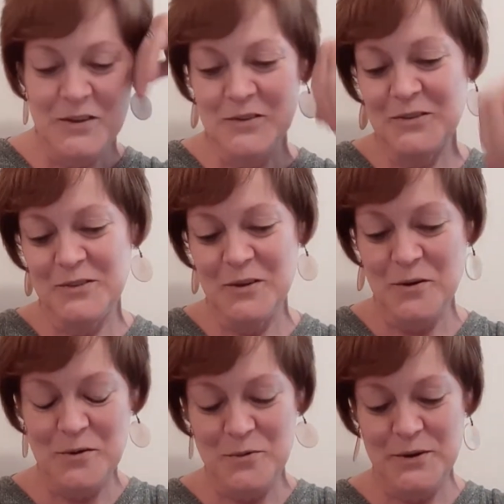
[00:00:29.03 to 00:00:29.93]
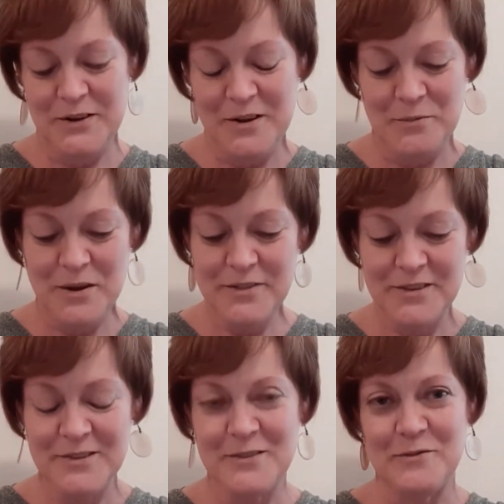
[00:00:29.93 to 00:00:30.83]
So when I read
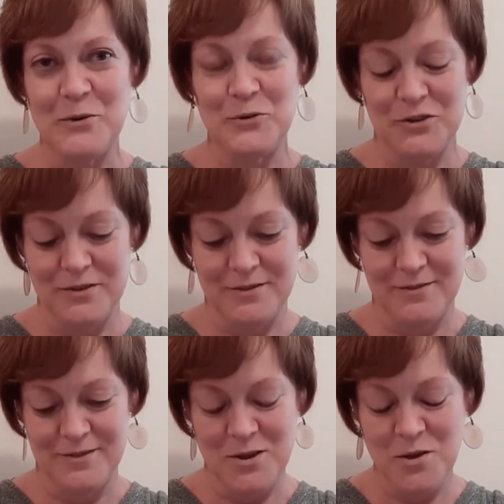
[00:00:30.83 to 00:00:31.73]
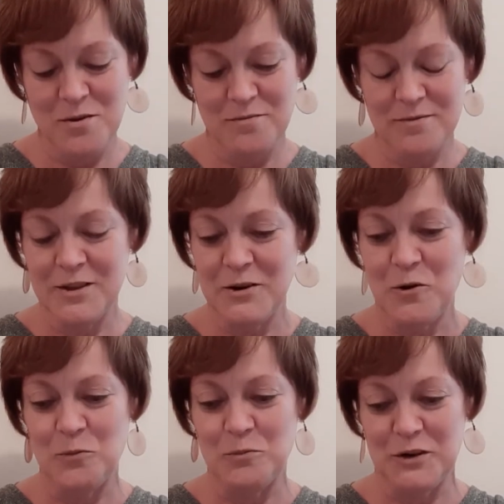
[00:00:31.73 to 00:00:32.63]
this devotion, it hit
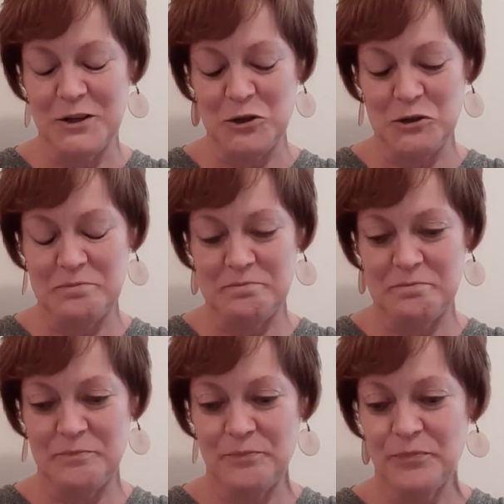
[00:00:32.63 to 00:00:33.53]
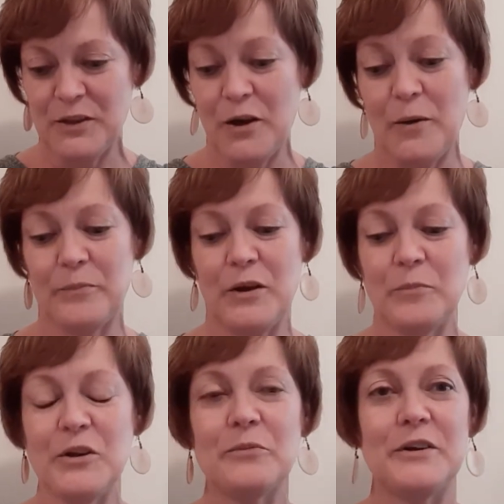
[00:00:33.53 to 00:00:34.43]
home pretty good. I'm
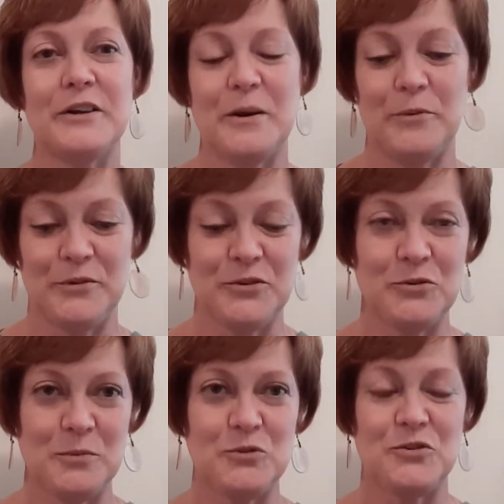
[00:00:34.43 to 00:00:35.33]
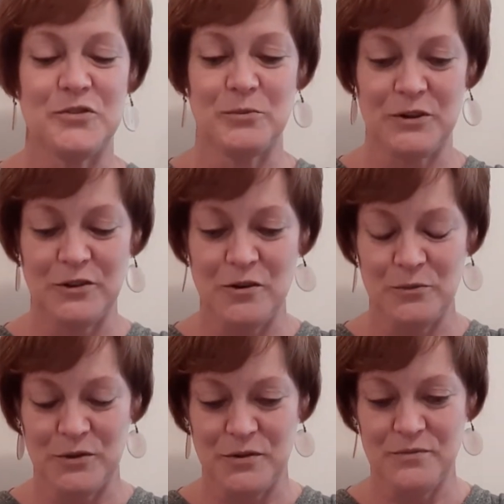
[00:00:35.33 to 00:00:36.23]
going to read a couple of the scriptures that went along
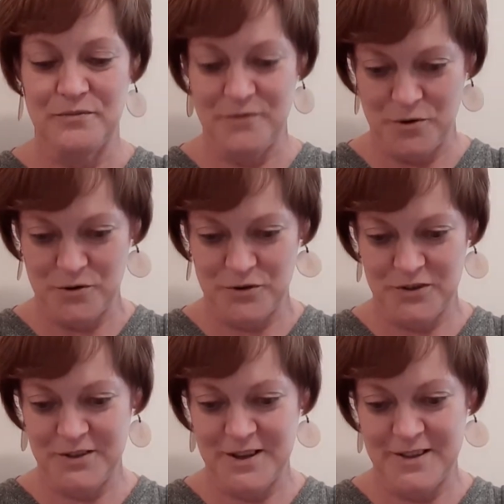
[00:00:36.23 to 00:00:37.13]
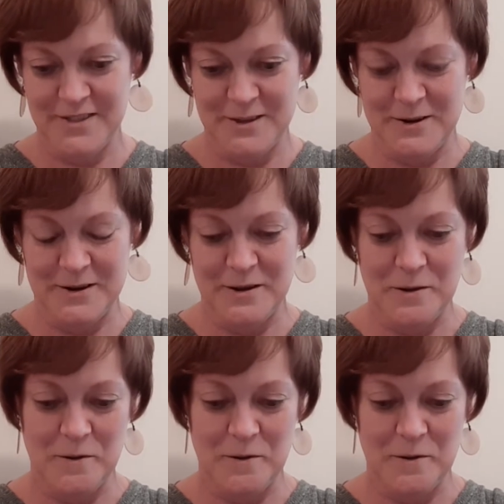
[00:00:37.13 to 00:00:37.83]
with it first, and then